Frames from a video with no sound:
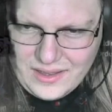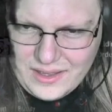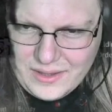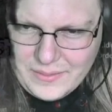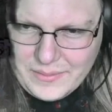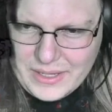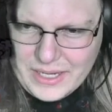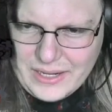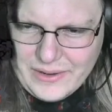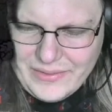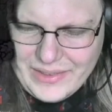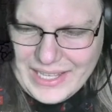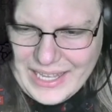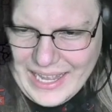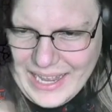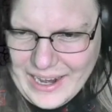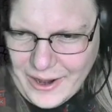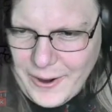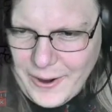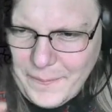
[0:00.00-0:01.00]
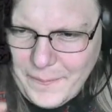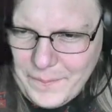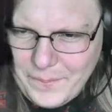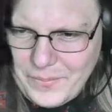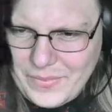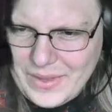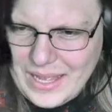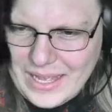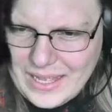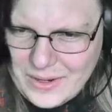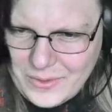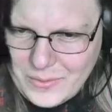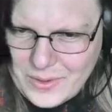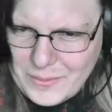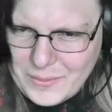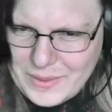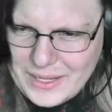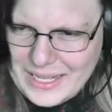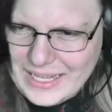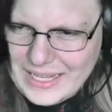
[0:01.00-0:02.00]
the middle of the air, and one
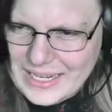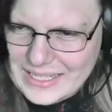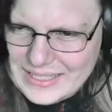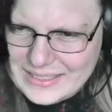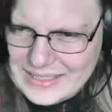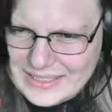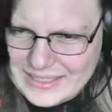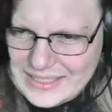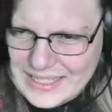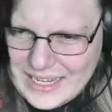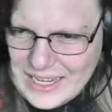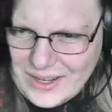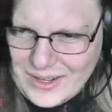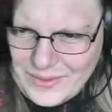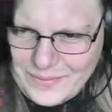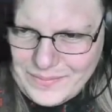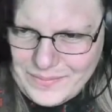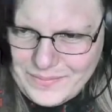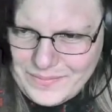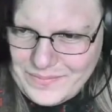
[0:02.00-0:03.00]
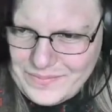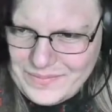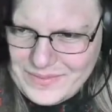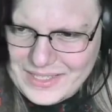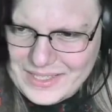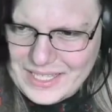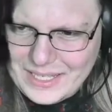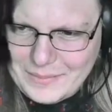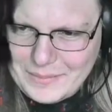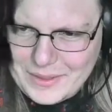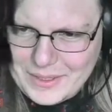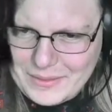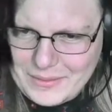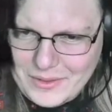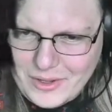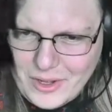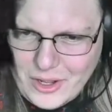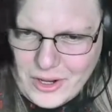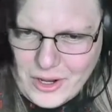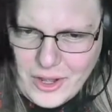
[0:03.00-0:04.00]
of my idiots is now sleeping
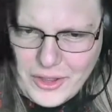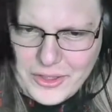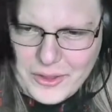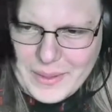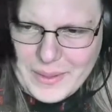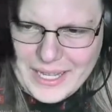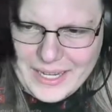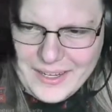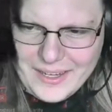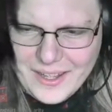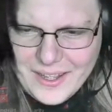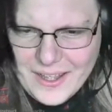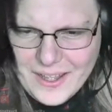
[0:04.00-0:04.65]
not on the bed.